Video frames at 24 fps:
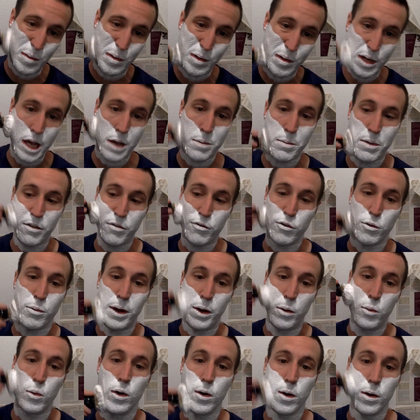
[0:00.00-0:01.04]
take me for
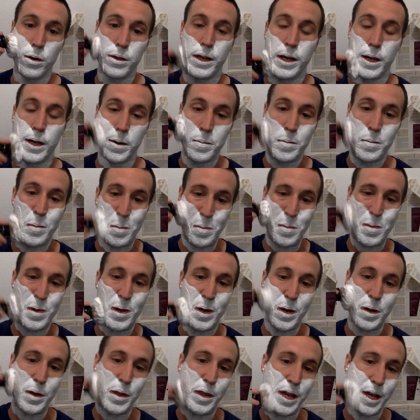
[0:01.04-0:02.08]
my word that
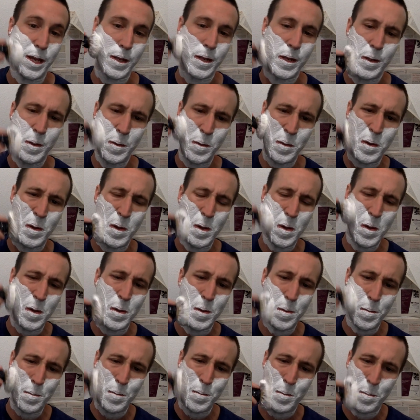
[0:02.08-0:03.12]
they
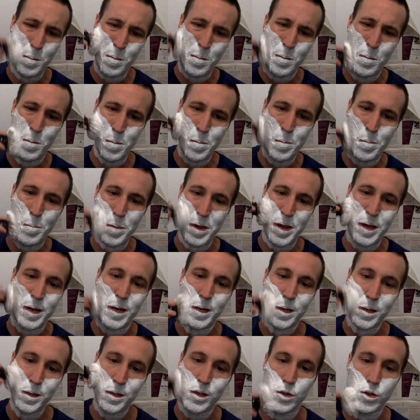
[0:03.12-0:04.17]
make a
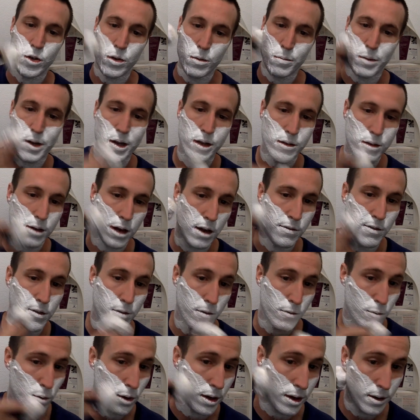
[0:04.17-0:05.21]
decision based off
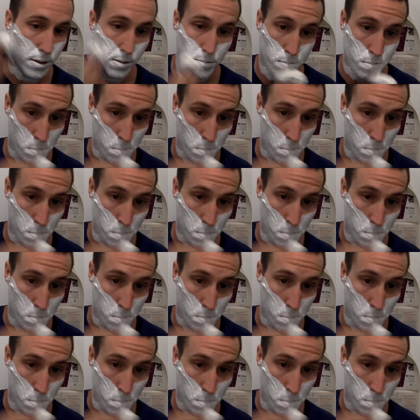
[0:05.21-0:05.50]
of what